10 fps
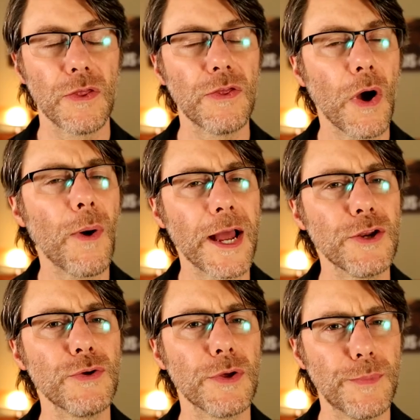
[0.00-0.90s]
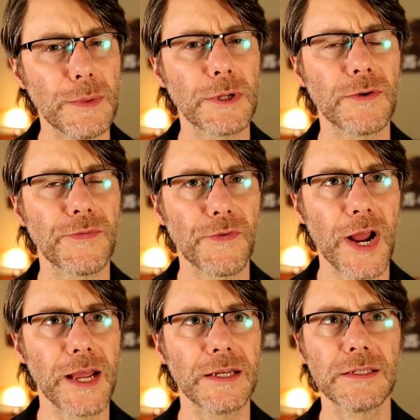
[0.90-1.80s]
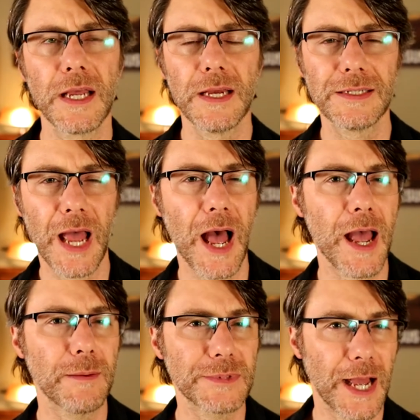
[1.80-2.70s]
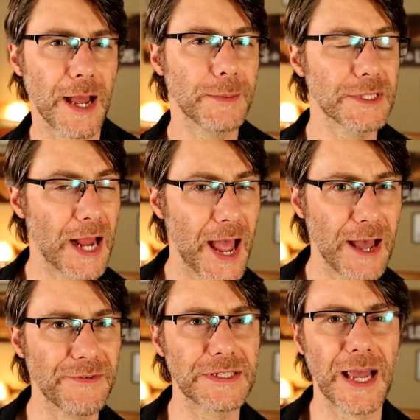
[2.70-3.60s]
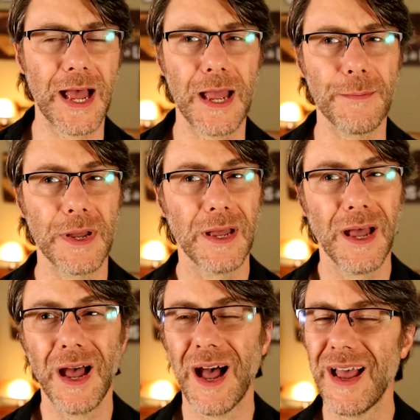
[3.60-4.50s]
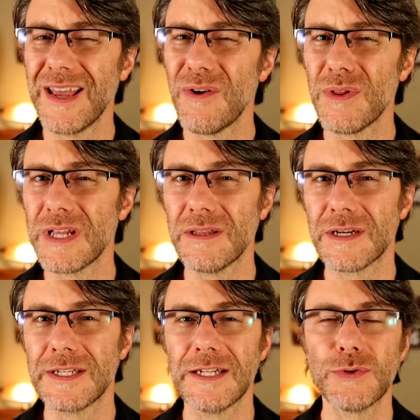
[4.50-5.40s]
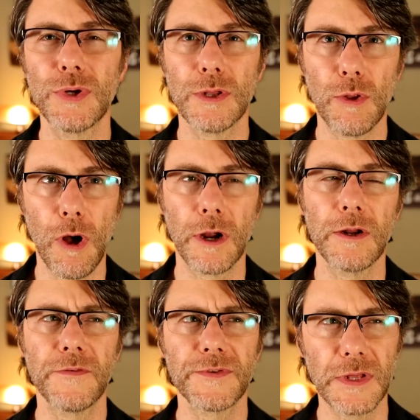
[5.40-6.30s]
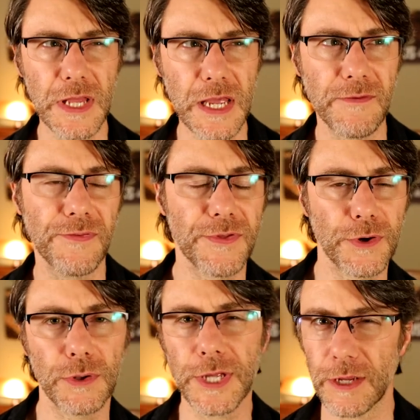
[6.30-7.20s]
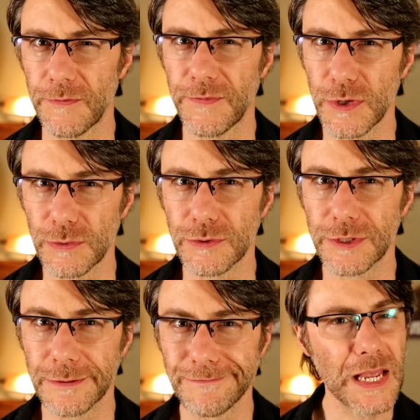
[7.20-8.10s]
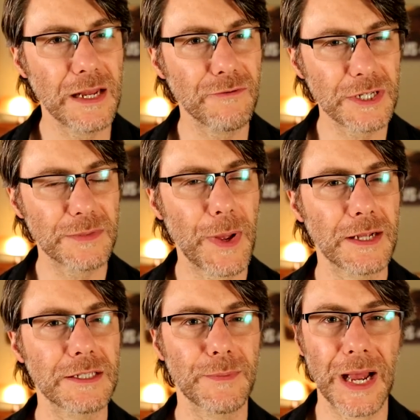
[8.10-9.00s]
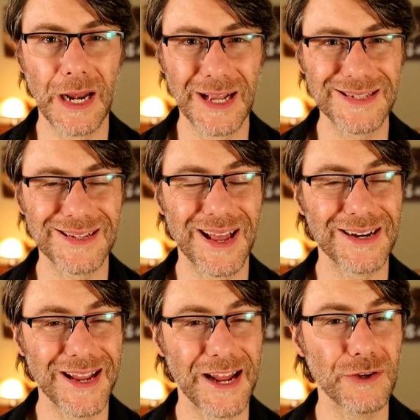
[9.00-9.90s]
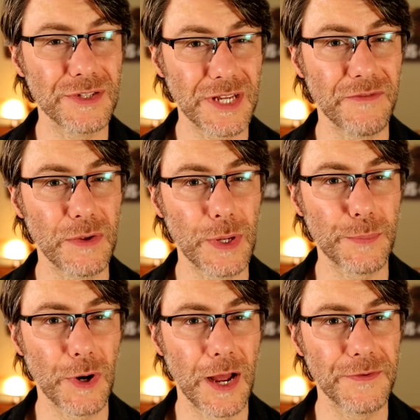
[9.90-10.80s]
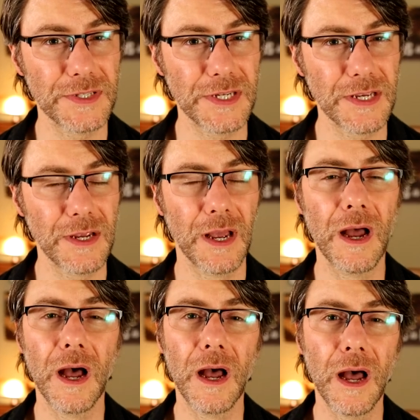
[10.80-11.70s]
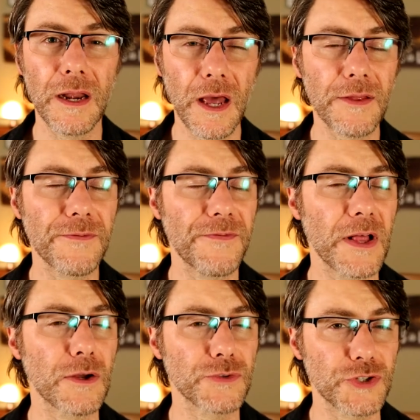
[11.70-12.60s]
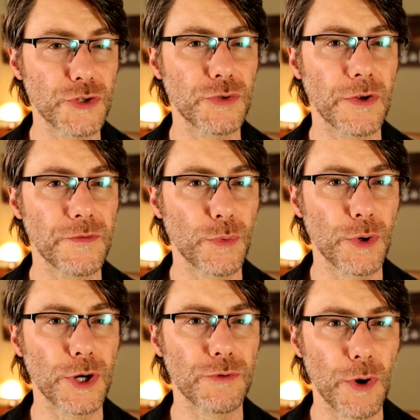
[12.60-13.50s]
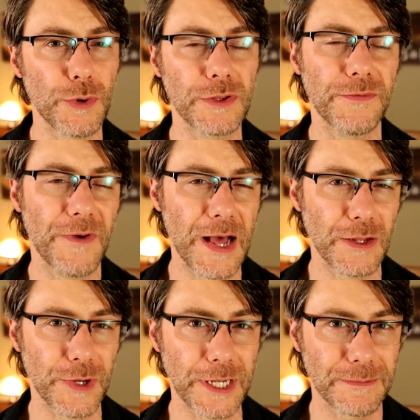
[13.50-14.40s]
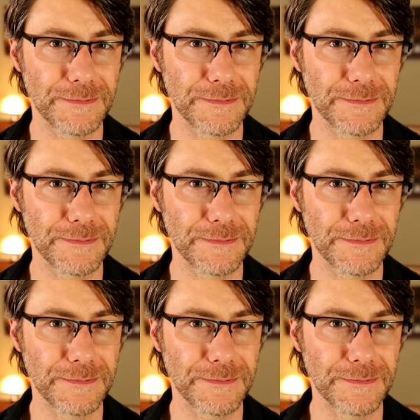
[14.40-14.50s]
Though I knew the biblical phrase, time, times, and half a time, I had only looked into it long enough to leave thoroughly confused. In response to my lesson on Daniel's 70-week prophecy, another fellow student of the Word wrote in the following.